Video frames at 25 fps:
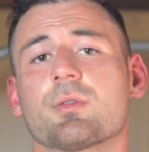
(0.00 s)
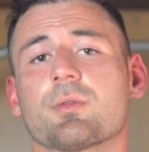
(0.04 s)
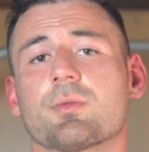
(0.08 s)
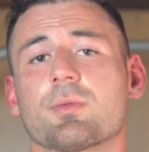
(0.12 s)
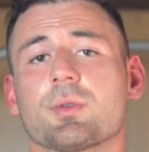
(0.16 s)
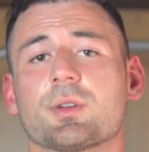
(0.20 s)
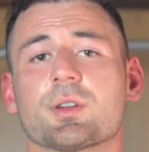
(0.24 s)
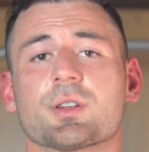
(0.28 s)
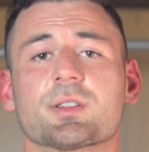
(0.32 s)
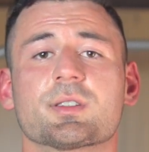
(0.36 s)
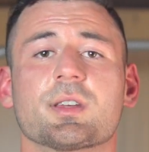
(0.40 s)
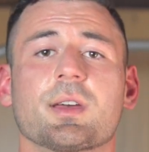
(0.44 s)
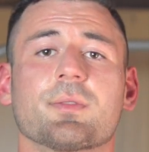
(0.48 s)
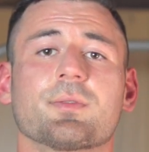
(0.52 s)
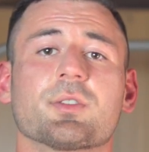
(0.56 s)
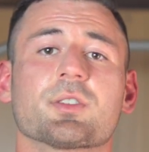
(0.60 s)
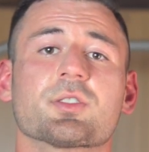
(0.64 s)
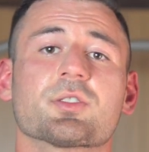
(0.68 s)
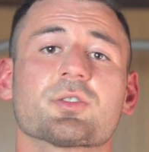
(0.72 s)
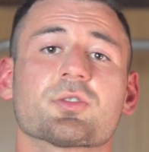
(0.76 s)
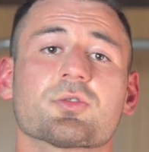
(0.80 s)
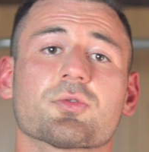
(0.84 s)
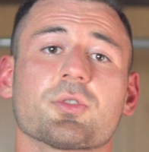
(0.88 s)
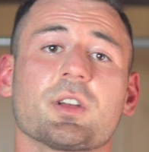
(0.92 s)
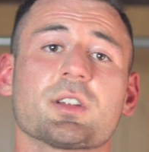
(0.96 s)
We just have to
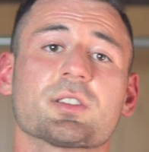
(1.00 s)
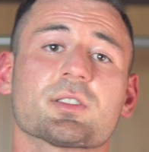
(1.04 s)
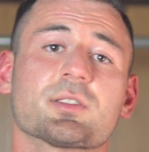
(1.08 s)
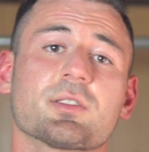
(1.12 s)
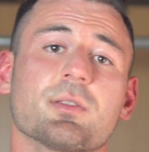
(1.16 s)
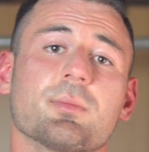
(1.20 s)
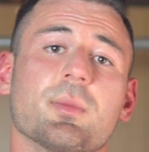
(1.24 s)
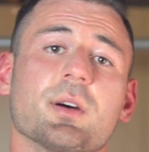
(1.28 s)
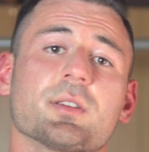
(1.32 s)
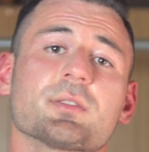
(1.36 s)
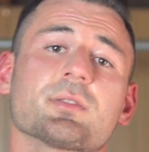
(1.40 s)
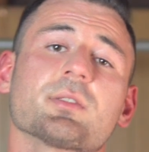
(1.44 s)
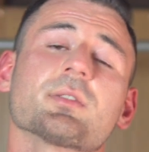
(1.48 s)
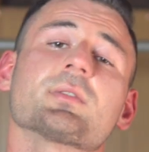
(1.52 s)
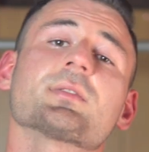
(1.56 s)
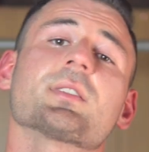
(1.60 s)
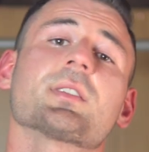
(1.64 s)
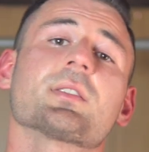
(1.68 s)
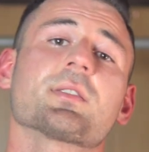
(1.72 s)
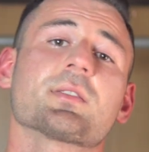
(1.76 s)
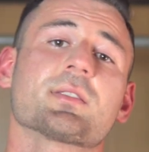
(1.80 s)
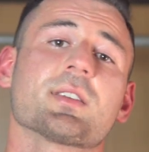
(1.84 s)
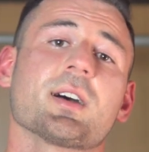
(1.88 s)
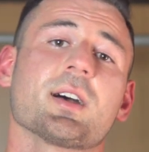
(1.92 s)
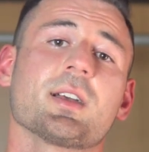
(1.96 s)
stretch the muscles
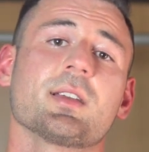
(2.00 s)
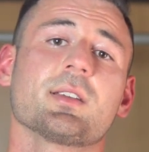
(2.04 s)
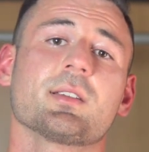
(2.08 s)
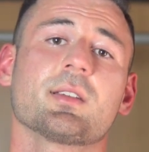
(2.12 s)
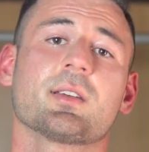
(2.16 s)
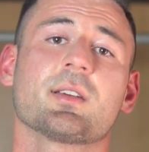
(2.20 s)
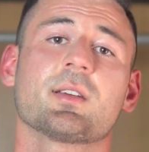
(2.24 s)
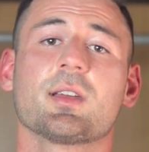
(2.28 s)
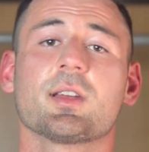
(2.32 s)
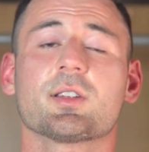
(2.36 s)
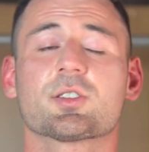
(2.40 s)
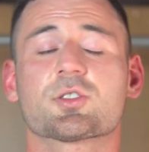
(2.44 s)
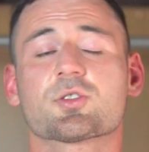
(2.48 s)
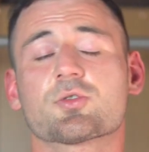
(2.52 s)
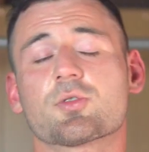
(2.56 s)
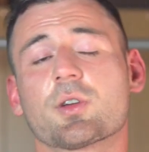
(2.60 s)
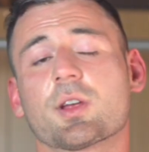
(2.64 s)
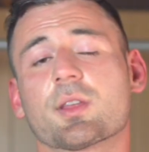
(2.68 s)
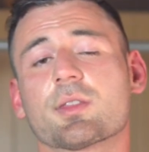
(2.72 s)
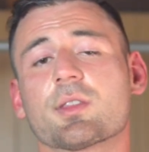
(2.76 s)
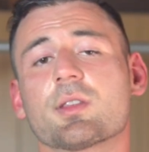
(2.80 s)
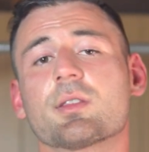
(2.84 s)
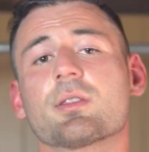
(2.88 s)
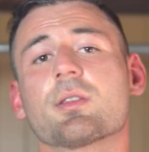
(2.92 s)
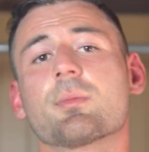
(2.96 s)
that are tight and
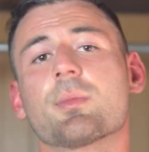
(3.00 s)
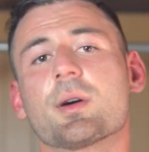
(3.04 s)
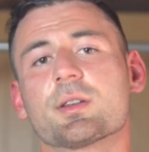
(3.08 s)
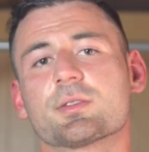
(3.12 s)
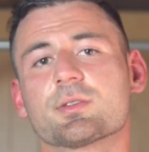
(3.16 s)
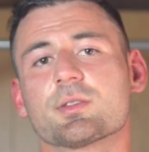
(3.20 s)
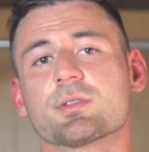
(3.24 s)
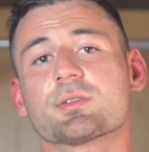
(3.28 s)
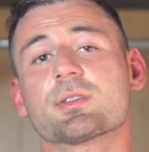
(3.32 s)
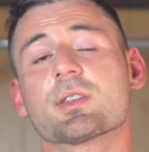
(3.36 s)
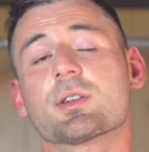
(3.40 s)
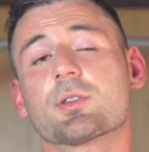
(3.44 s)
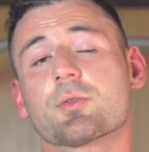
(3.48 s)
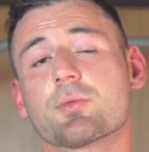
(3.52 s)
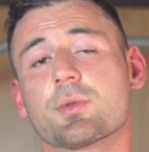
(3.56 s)
strengthen the muscles that are